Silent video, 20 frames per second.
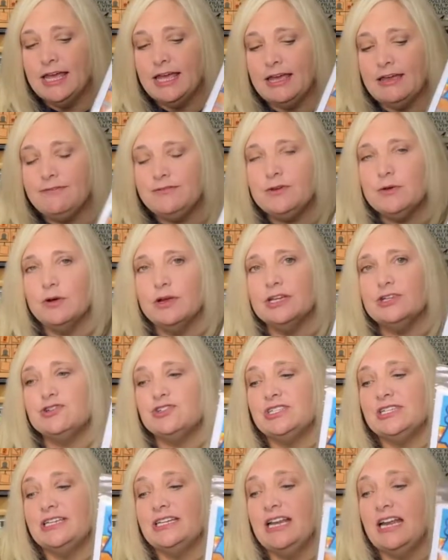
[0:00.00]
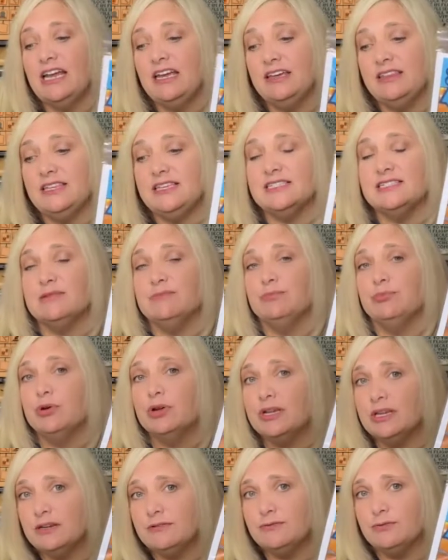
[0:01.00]
If you are interested in any of these in
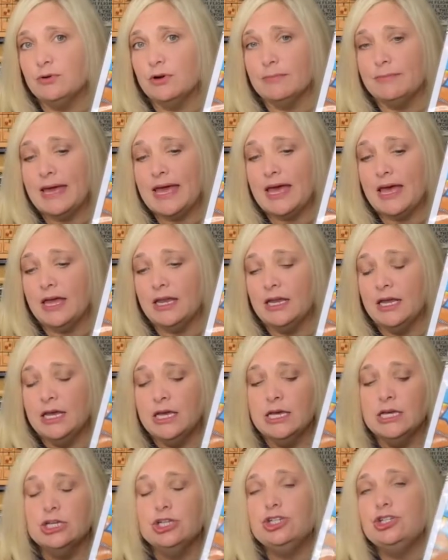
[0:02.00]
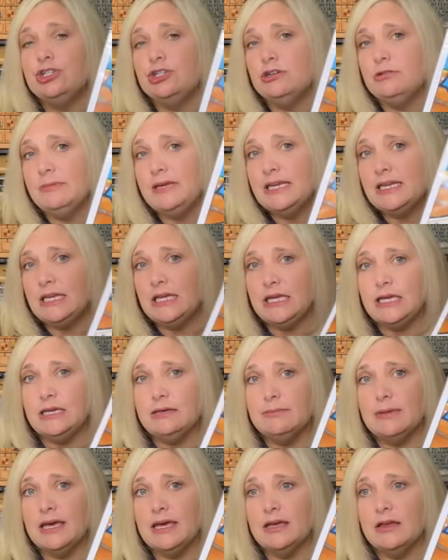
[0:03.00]
printed format, shoot me an
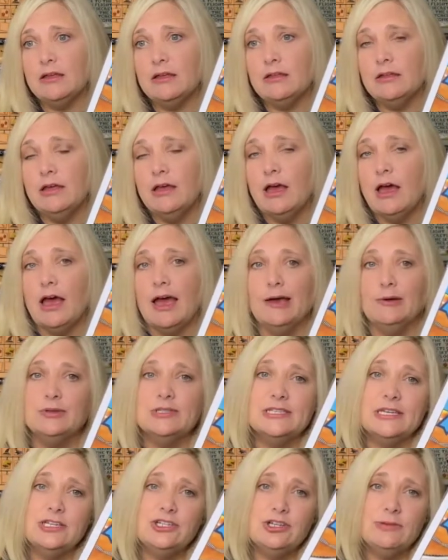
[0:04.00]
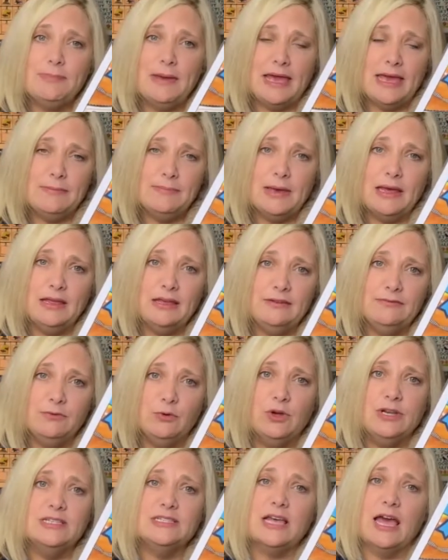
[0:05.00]
email. I will send you a PayPal
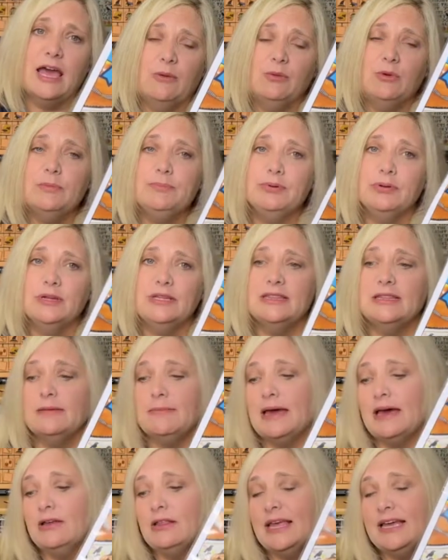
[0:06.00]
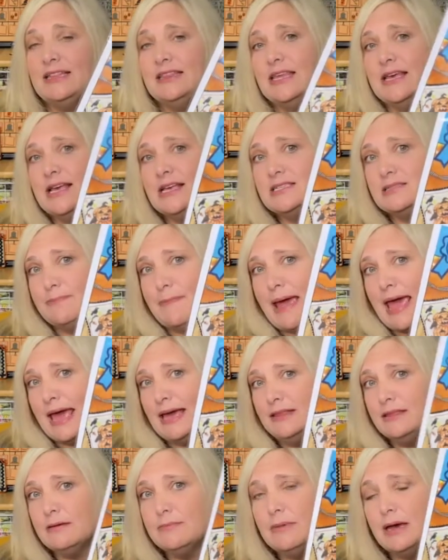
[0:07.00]
invoice. will print them out like this,
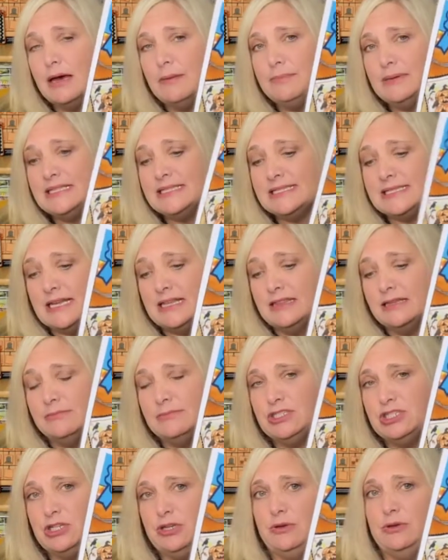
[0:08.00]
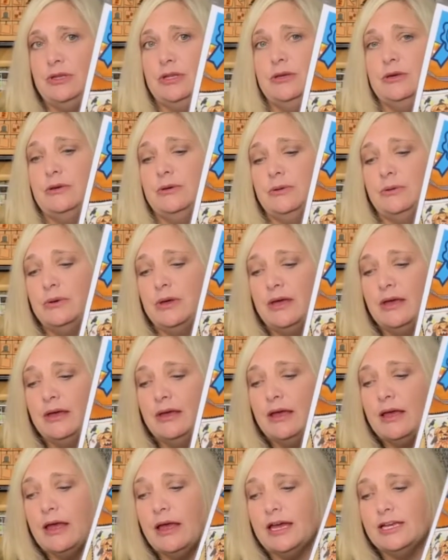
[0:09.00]
bag them up and send them to you.
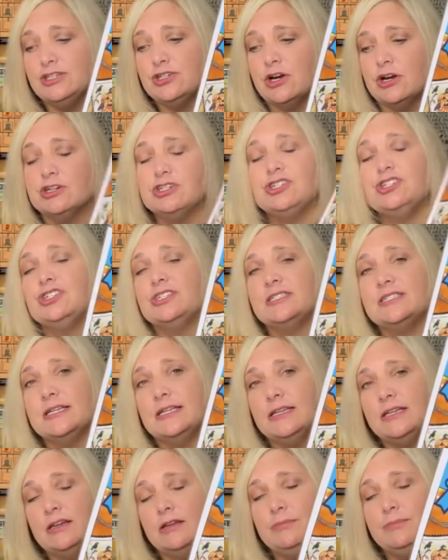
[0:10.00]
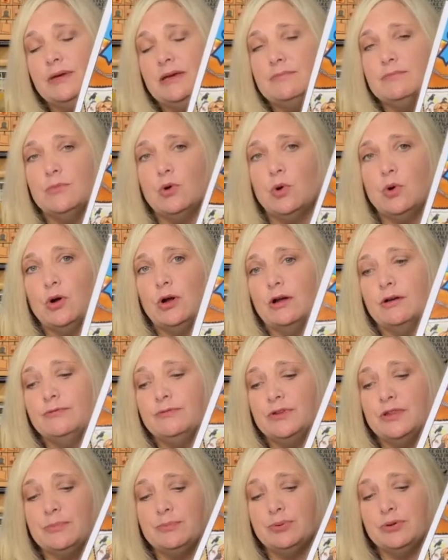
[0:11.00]
I charge just a little bit more
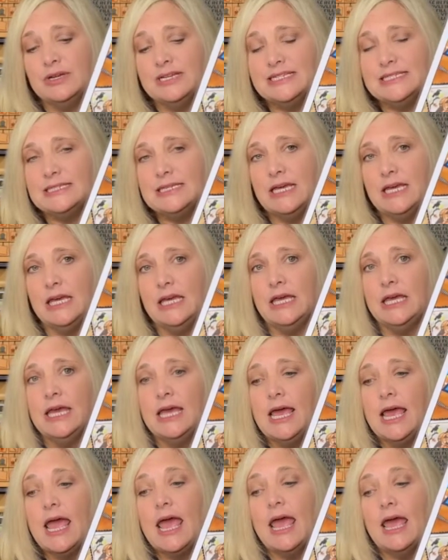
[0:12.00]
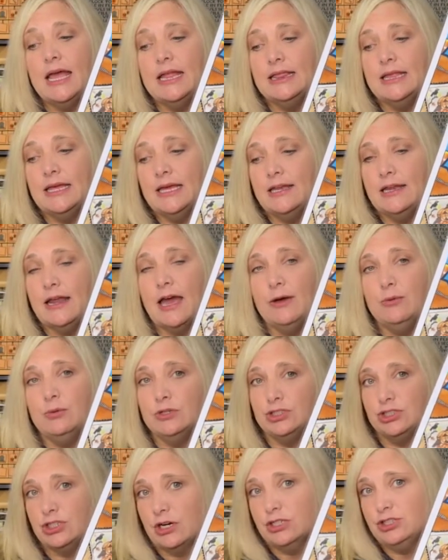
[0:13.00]
for the printing and then I
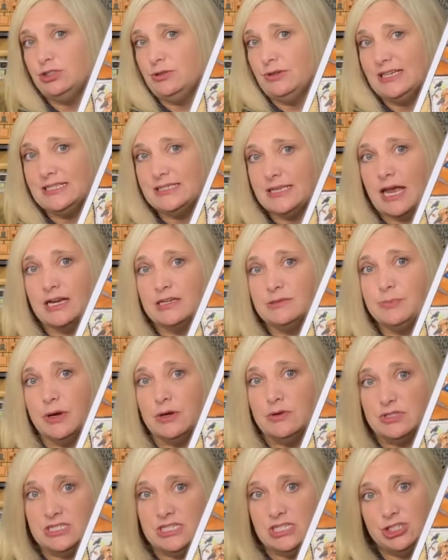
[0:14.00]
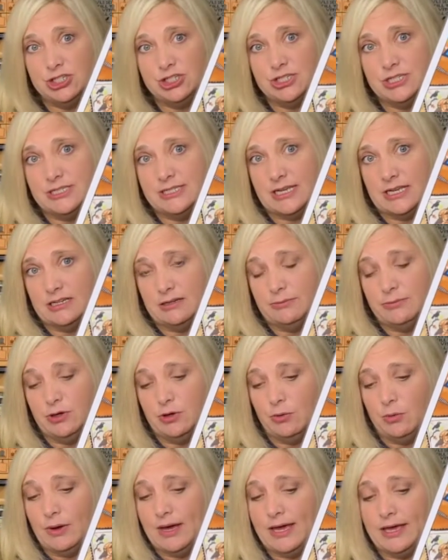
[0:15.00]
will charge you exact postage to send them
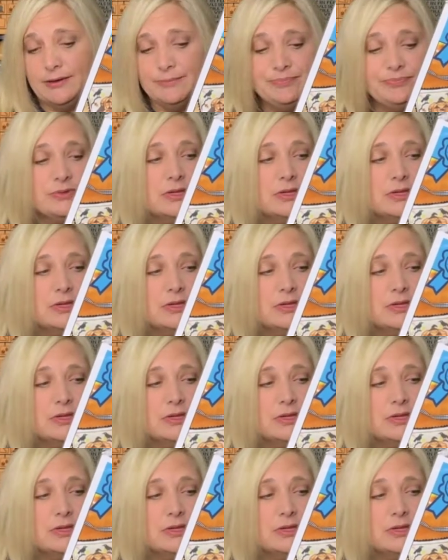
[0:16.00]
your way.